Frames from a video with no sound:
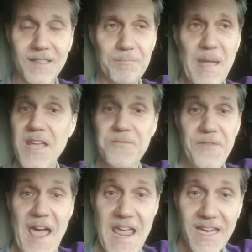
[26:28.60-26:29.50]
being
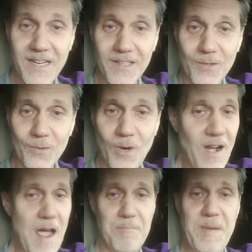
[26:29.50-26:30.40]
fake. We're
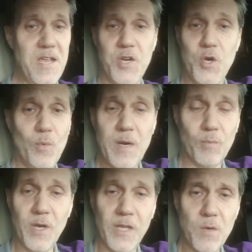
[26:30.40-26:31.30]
not being who we
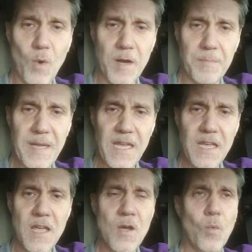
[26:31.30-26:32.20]
really want to be.
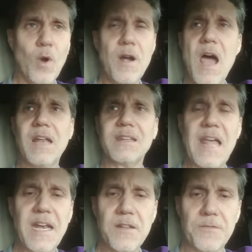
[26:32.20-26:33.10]
We're not
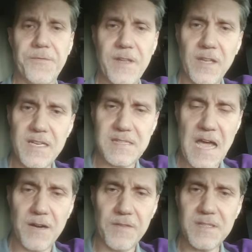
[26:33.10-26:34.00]
letting the feelings
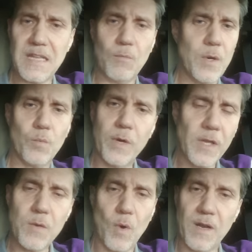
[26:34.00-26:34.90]
out of us that we
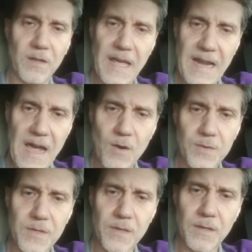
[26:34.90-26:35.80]
really want to let out.